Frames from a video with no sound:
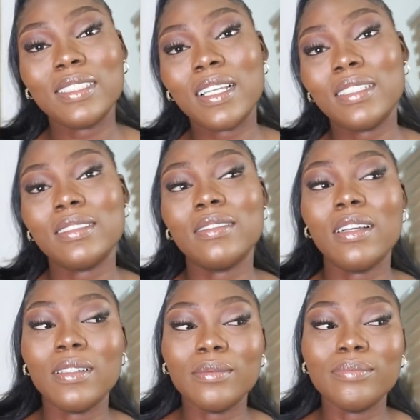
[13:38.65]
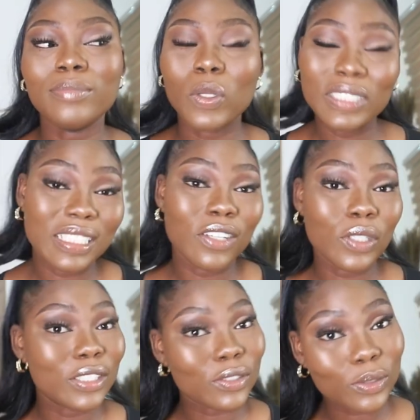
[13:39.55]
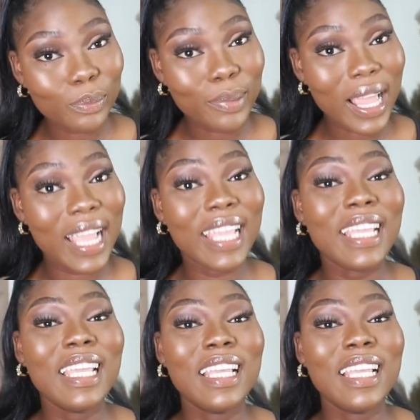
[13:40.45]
you can um, consider going to Dubai